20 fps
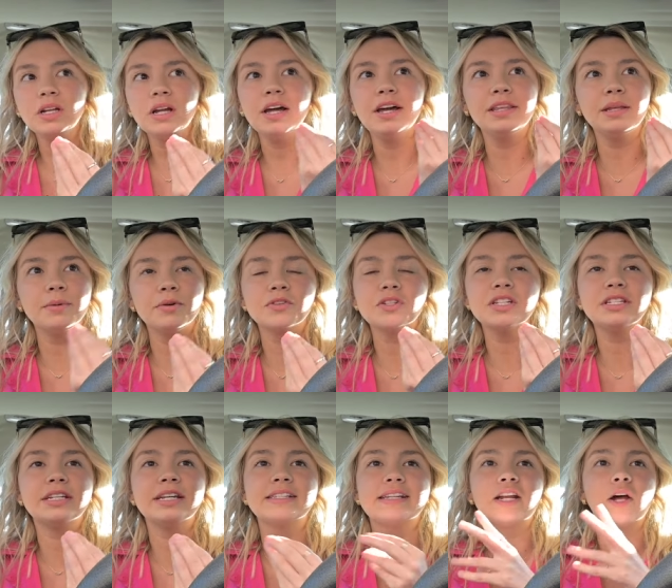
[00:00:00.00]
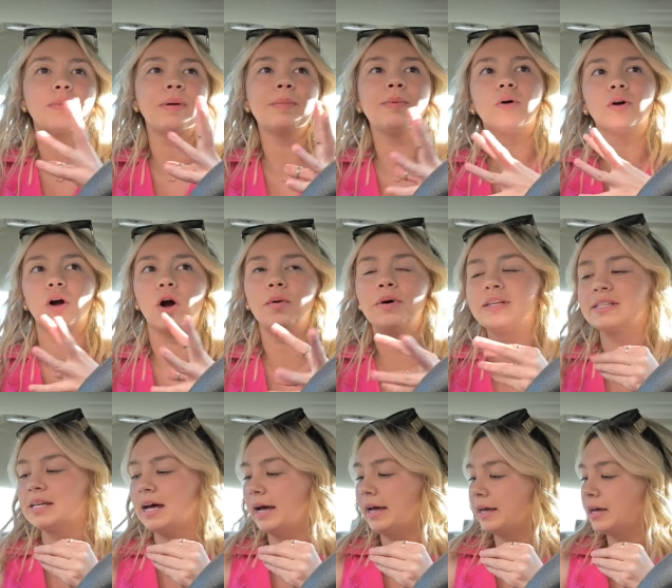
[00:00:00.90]
And the boosted teas, I know people are always
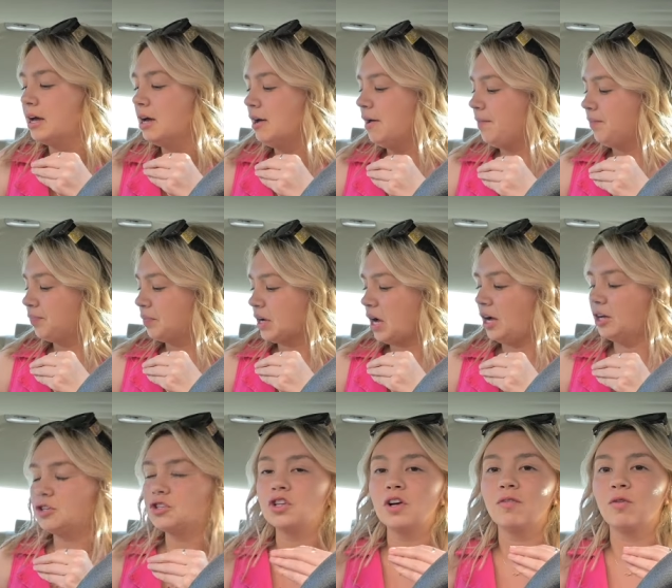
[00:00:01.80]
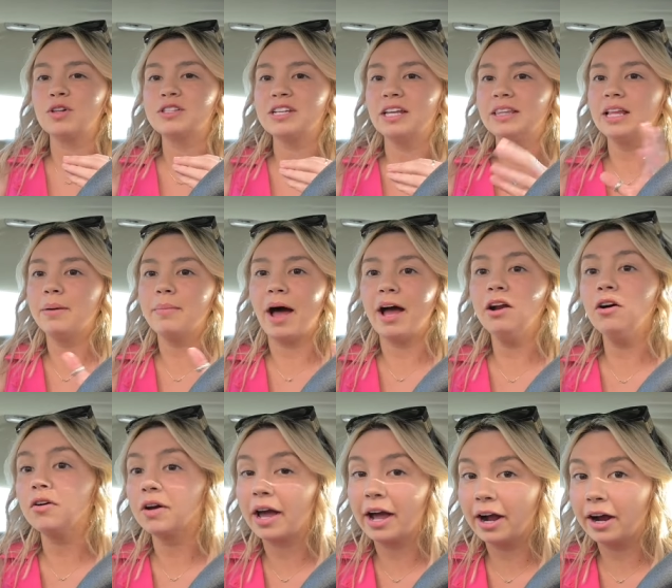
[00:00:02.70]
like unsure of what's in them. I
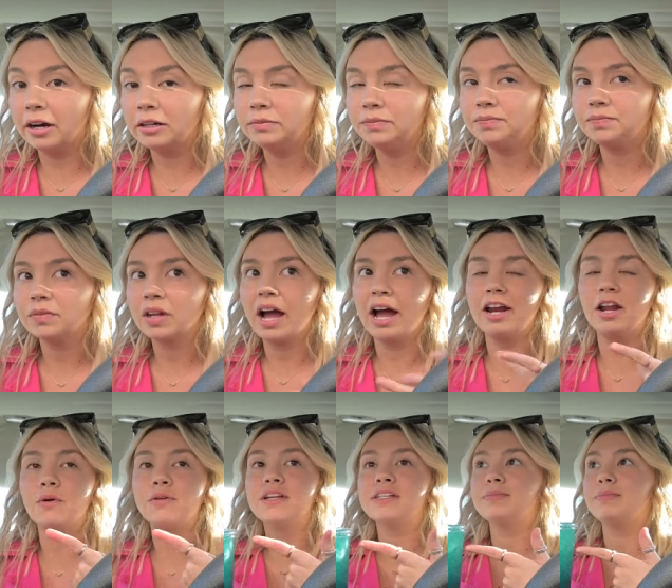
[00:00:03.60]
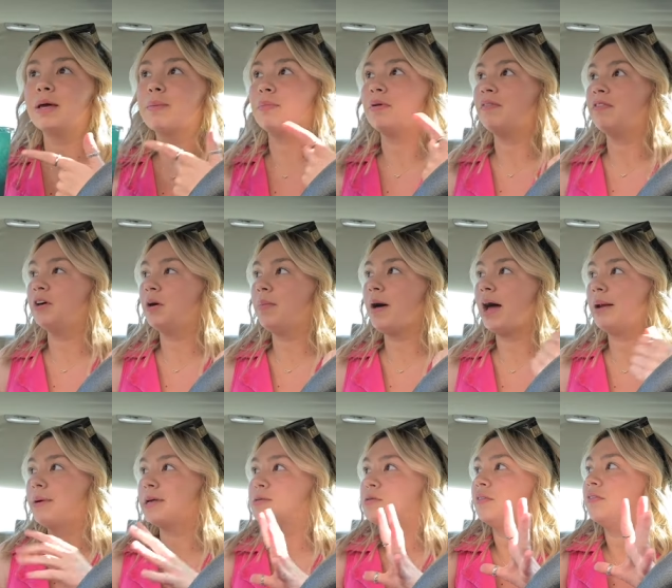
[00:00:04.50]
don't care. I know it doesn't make me feel bad. It
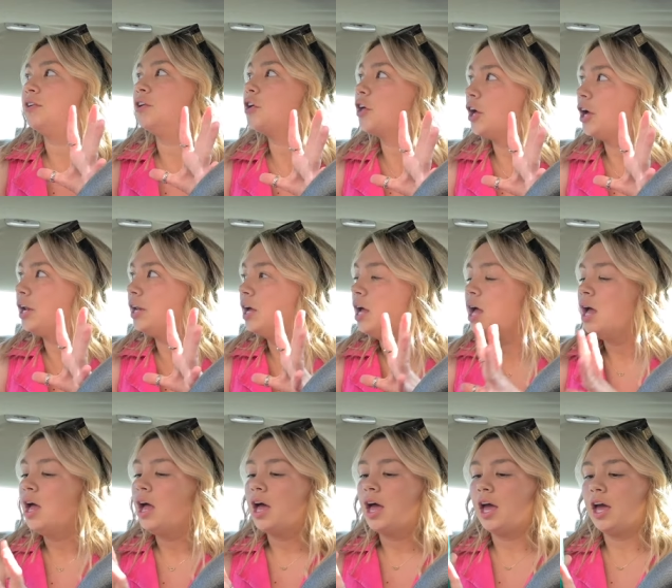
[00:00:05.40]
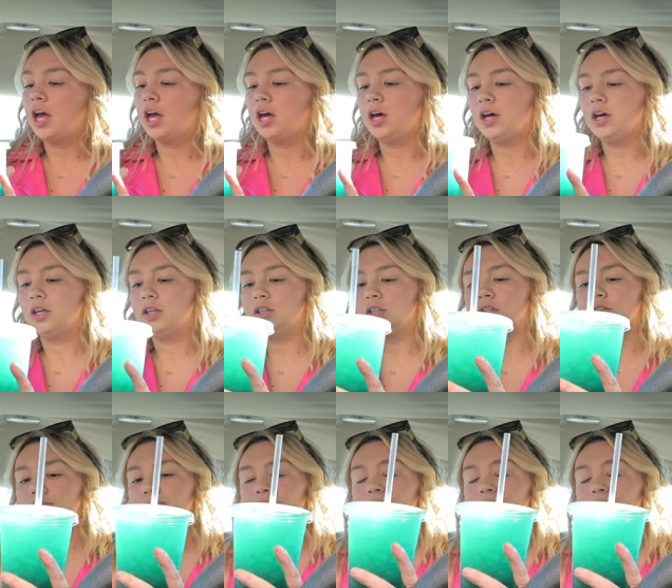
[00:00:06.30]
makes me feel good. And